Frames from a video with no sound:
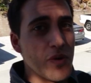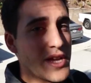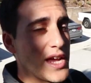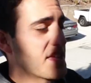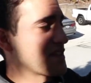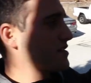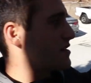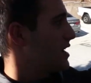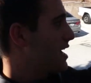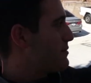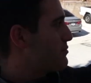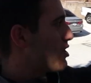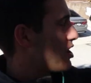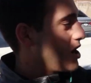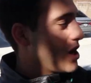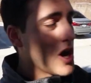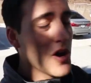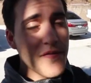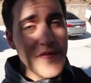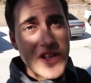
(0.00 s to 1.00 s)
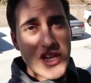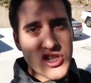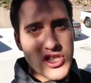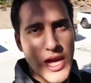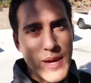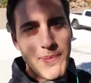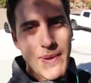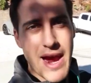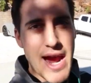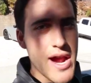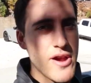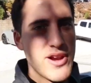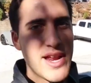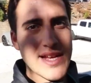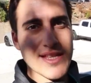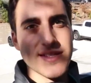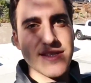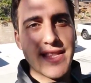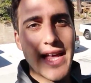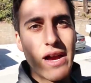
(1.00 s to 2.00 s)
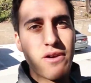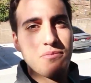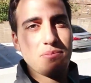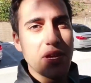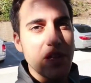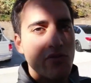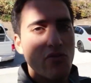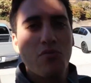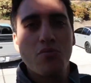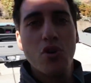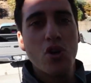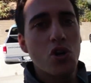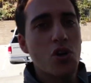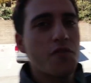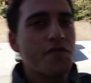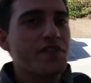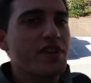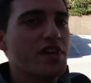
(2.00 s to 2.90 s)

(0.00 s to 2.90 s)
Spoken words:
We got the clay bar all finished up. Iron X is now being removed.